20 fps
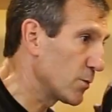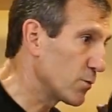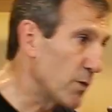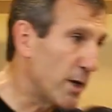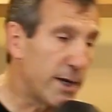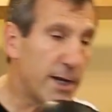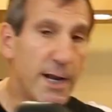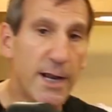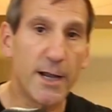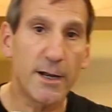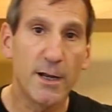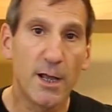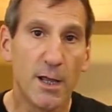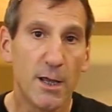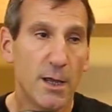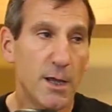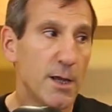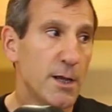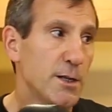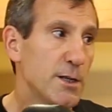right hand.
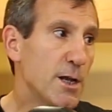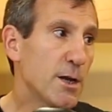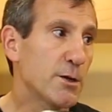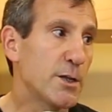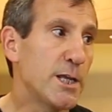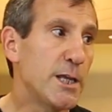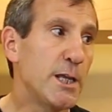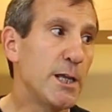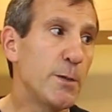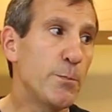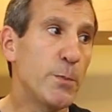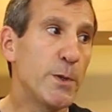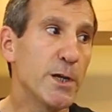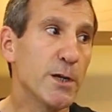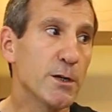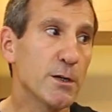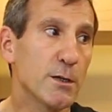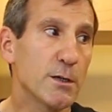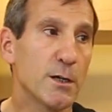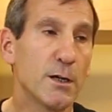Now keep
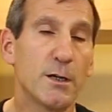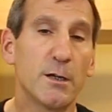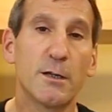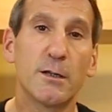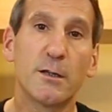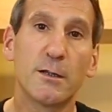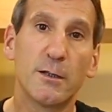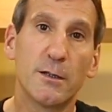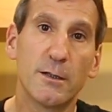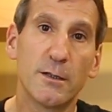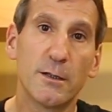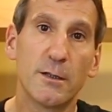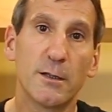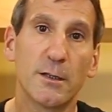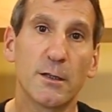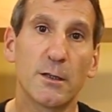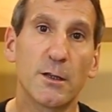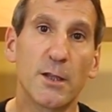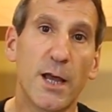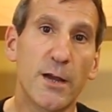your
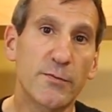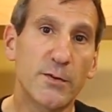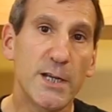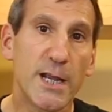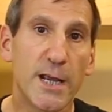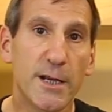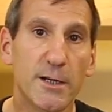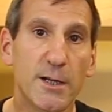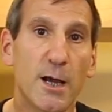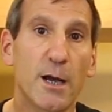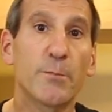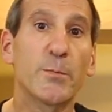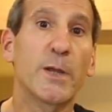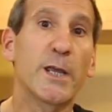left hand up.